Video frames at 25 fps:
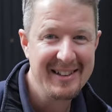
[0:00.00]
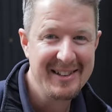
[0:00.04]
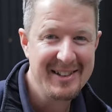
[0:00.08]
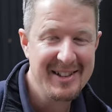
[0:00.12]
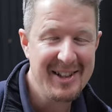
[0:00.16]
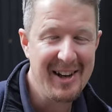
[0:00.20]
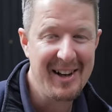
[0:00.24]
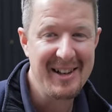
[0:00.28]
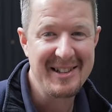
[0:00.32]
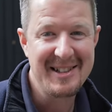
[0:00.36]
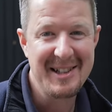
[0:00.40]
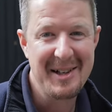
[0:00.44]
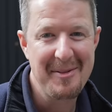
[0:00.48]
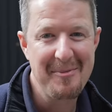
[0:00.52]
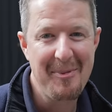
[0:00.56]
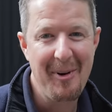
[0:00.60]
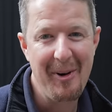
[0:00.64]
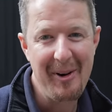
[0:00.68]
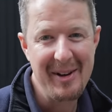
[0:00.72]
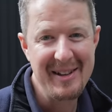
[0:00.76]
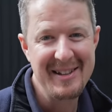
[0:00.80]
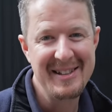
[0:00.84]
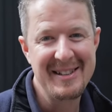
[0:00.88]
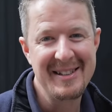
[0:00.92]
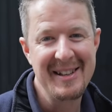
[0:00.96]
charging
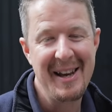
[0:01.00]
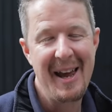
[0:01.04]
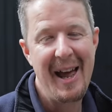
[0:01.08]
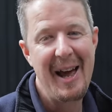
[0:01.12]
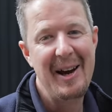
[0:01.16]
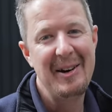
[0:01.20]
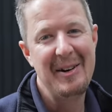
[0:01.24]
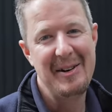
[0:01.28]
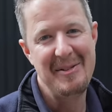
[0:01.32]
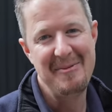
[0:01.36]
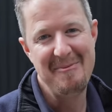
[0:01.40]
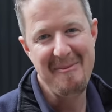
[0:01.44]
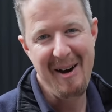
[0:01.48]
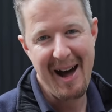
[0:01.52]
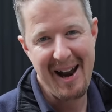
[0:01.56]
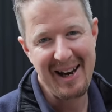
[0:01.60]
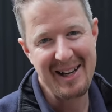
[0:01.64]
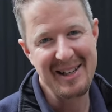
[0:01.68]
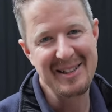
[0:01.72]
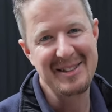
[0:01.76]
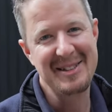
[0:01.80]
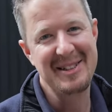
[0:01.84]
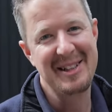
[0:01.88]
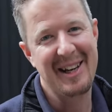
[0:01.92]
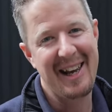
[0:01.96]
points, we
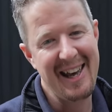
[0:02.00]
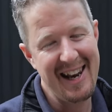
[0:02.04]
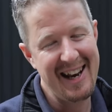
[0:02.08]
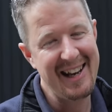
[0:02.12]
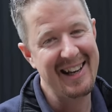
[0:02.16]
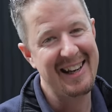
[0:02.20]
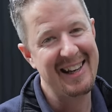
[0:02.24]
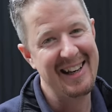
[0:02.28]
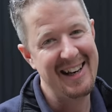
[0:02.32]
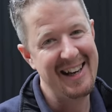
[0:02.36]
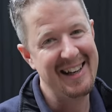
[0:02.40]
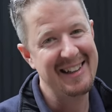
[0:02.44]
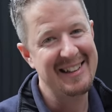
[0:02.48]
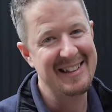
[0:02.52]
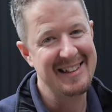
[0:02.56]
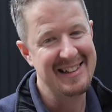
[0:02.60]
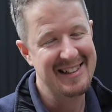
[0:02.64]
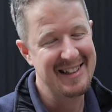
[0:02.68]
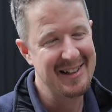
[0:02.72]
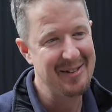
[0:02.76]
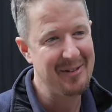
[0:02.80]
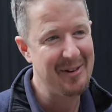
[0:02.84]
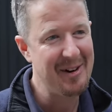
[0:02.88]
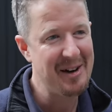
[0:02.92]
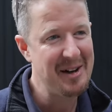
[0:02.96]
managed to get it connected
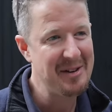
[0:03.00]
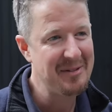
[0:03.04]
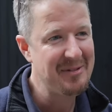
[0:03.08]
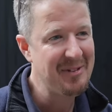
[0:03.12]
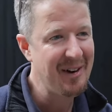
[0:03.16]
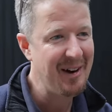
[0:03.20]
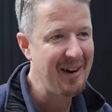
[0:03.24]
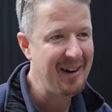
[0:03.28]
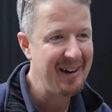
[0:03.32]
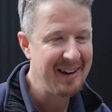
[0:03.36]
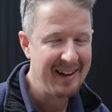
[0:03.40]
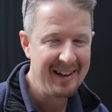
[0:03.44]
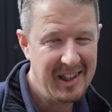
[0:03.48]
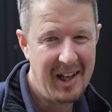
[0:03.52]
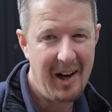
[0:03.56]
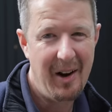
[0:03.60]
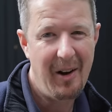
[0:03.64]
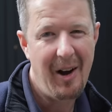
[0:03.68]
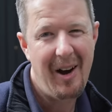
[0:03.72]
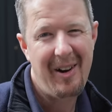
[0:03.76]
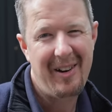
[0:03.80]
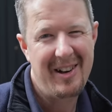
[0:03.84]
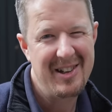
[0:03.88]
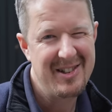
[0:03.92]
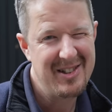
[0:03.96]
to the Wi-Fi. You know, it
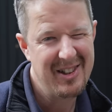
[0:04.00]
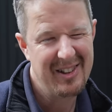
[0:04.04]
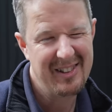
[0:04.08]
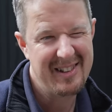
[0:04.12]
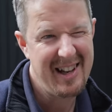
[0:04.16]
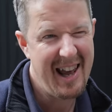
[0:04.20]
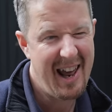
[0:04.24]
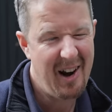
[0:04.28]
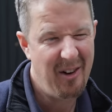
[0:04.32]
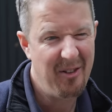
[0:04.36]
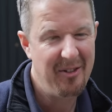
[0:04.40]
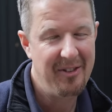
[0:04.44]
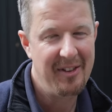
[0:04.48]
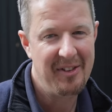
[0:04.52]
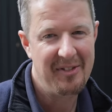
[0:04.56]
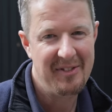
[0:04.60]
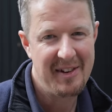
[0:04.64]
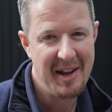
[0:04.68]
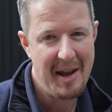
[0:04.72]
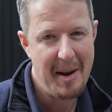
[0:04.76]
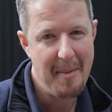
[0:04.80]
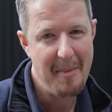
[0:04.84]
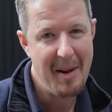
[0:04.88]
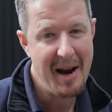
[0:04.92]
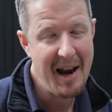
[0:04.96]
only took 10 or
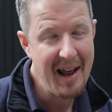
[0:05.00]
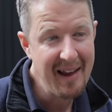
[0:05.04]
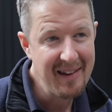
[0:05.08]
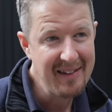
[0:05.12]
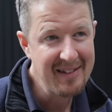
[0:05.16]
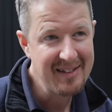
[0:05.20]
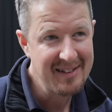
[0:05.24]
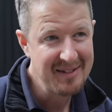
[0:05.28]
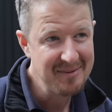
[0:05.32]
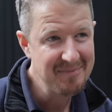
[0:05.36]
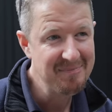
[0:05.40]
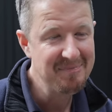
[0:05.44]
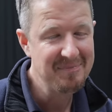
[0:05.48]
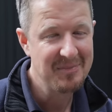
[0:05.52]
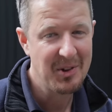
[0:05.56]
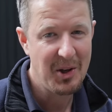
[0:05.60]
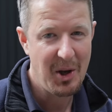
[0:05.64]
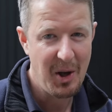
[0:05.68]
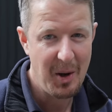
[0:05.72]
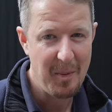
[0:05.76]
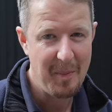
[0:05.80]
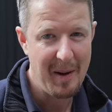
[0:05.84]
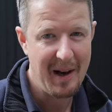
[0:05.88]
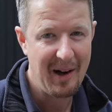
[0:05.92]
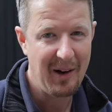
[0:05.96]
15 minutes.
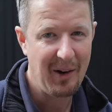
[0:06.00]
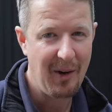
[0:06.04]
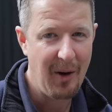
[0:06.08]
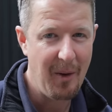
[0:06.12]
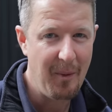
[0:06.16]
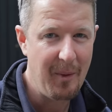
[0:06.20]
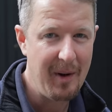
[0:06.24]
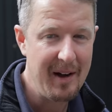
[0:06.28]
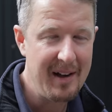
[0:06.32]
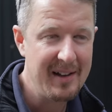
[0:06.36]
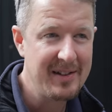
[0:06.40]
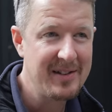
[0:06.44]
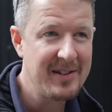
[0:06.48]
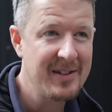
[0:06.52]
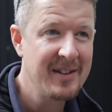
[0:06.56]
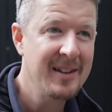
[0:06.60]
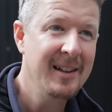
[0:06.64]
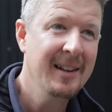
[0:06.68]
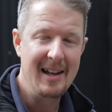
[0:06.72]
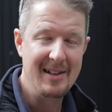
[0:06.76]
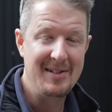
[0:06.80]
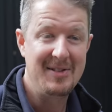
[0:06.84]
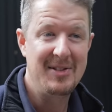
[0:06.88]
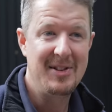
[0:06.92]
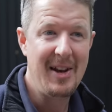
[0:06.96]
Could have been a lot worse.
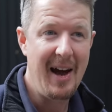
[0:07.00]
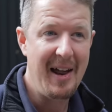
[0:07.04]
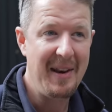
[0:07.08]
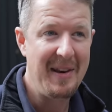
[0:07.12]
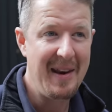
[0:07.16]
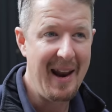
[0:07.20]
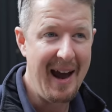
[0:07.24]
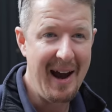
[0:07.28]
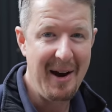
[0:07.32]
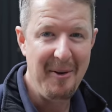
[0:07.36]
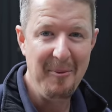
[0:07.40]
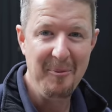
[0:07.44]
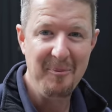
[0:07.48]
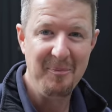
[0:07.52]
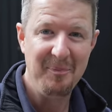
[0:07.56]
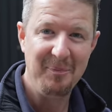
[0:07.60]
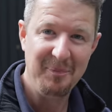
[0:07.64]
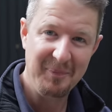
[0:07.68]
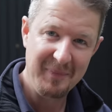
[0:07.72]
It's done now.